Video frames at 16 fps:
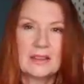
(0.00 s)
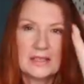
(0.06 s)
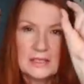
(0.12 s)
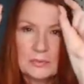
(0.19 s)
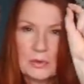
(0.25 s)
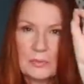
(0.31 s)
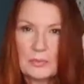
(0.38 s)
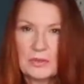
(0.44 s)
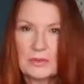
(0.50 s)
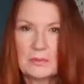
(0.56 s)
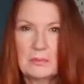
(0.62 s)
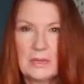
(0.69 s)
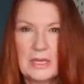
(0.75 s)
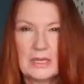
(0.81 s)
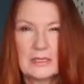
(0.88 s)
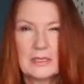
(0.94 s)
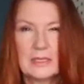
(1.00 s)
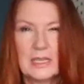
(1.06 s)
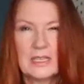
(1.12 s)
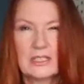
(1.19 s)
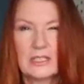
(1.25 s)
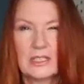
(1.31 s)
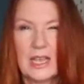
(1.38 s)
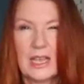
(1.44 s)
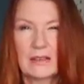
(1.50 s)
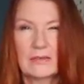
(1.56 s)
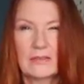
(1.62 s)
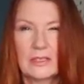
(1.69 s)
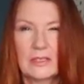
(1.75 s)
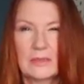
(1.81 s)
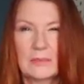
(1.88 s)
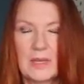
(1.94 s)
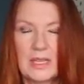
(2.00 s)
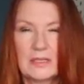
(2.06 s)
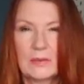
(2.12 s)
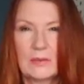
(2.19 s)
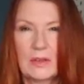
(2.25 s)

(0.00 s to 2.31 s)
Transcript: this one with them being stitched down just means